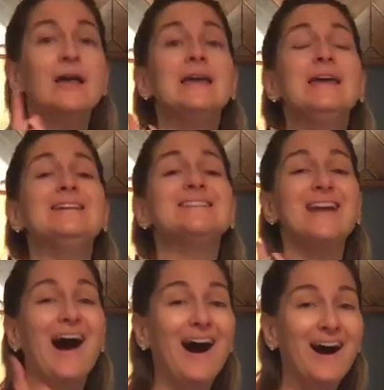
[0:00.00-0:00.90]
It is an
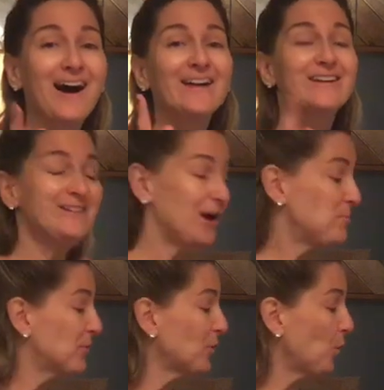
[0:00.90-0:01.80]
odd
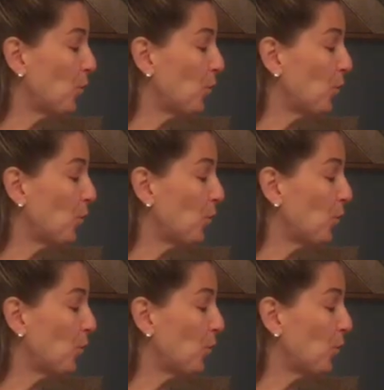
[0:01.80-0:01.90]
number.